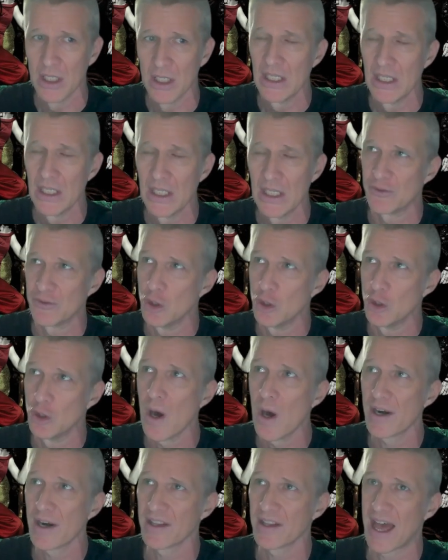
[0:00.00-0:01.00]
If you
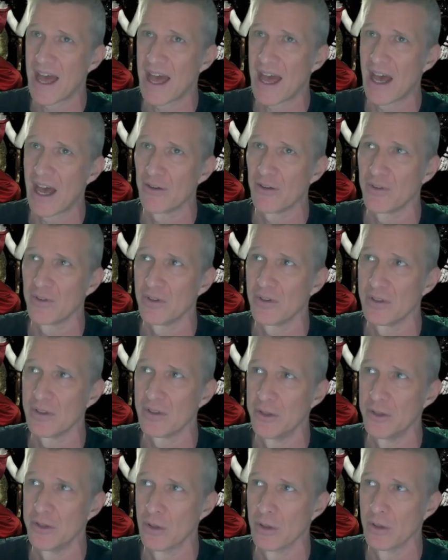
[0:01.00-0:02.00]
wanted to have
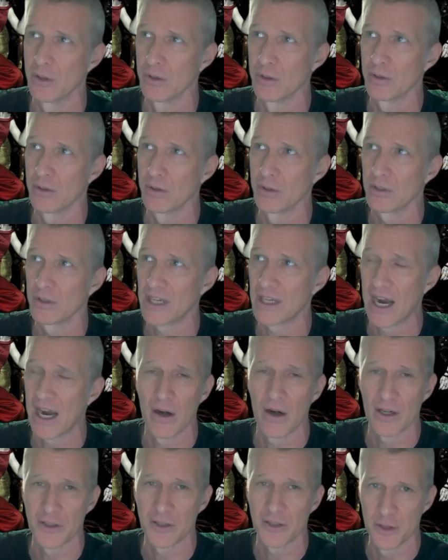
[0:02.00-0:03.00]
your
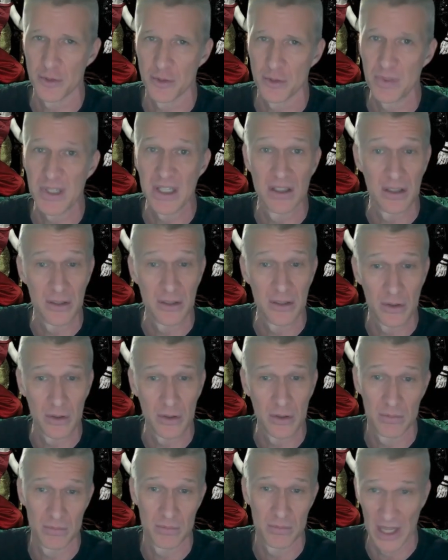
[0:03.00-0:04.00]
characters be a little